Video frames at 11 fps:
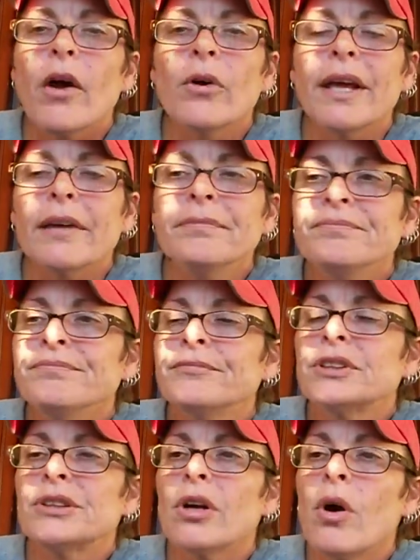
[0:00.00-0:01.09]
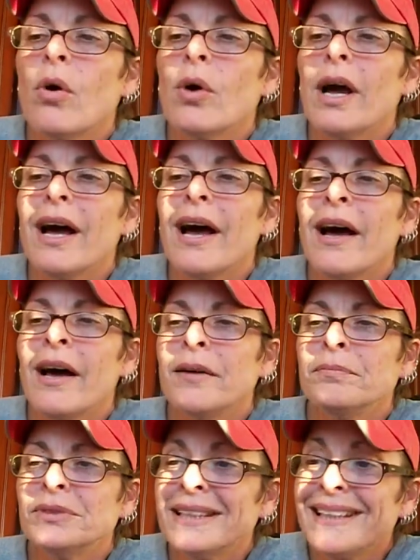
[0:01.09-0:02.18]
Okay, so
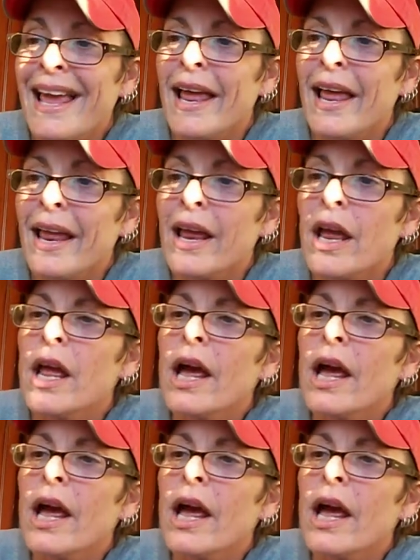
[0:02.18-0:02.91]
today